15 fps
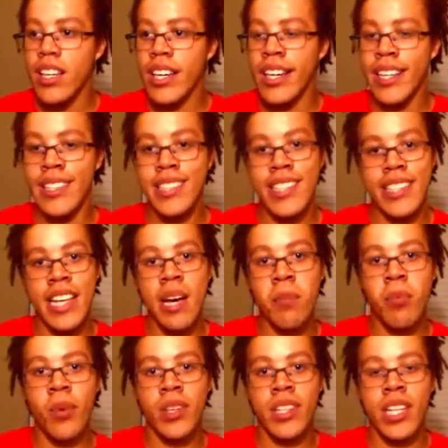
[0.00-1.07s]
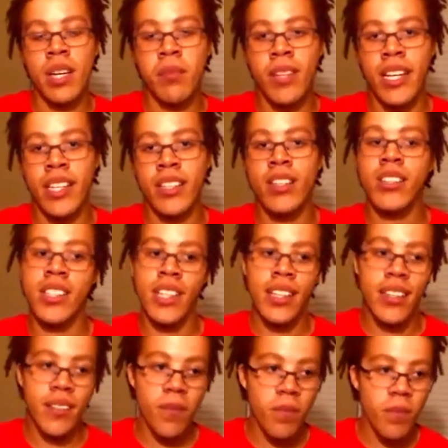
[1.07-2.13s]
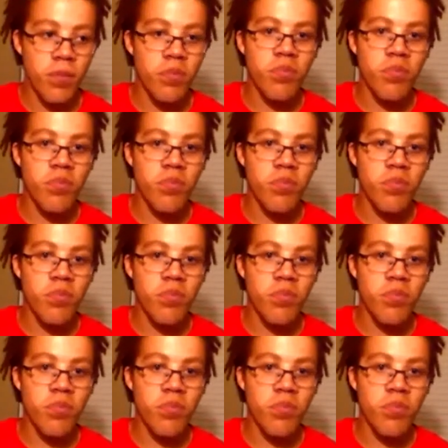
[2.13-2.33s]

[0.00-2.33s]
And it's at that point that I'm like, okay,